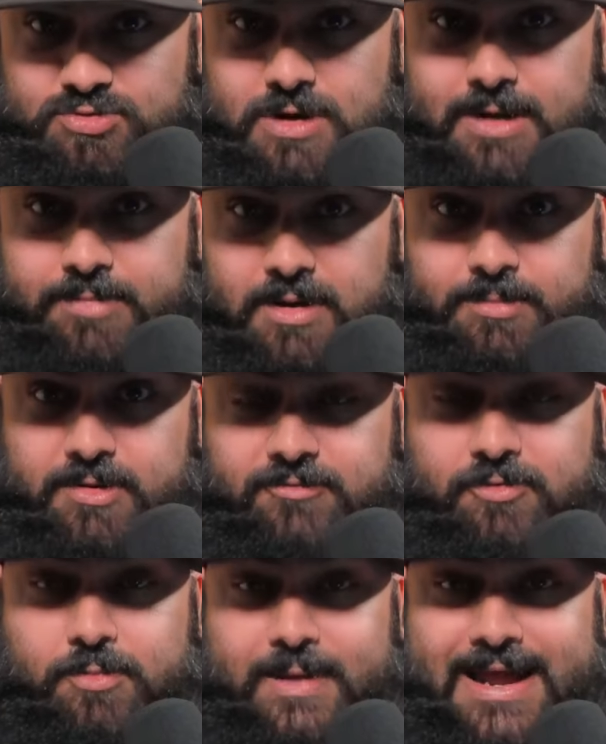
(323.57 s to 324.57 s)
wrap up
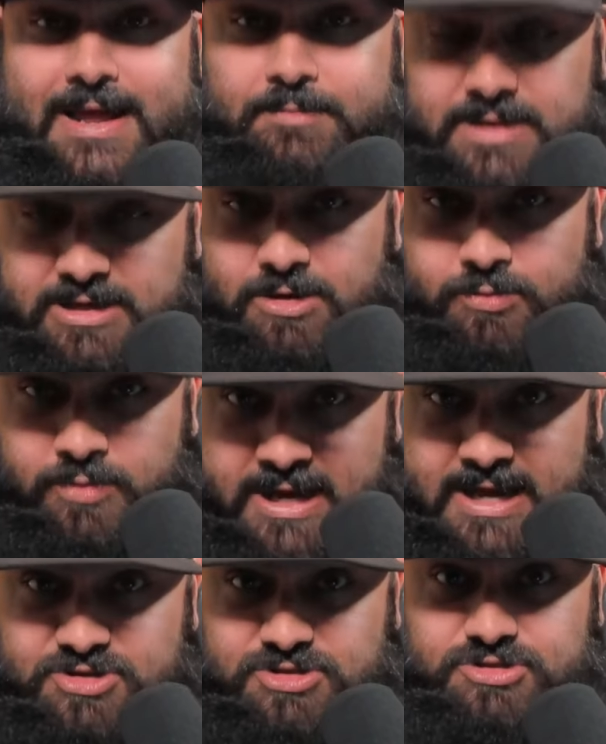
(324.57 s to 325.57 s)
for my immediate
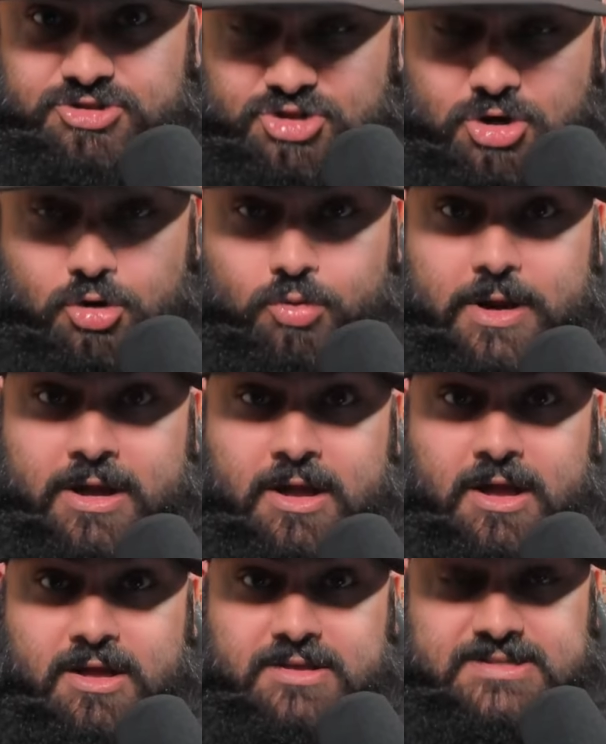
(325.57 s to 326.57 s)
reaction show.
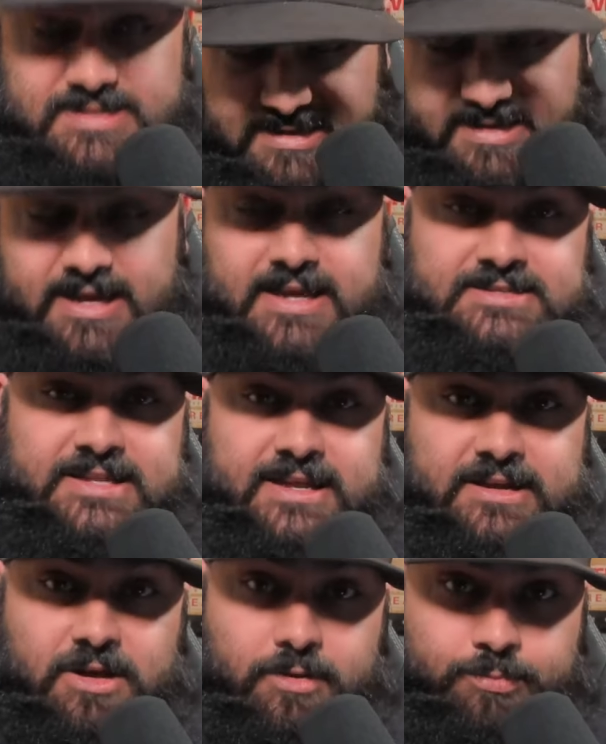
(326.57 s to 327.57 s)
See you guys
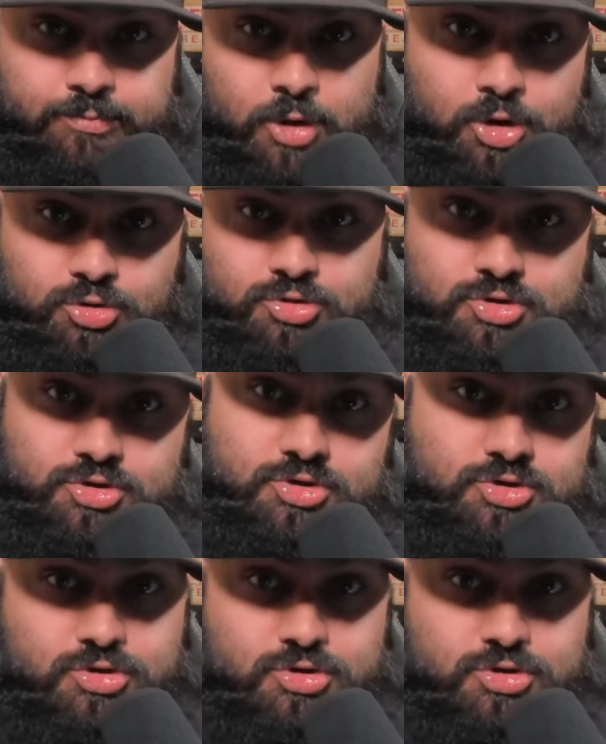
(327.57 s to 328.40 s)
then. Peace.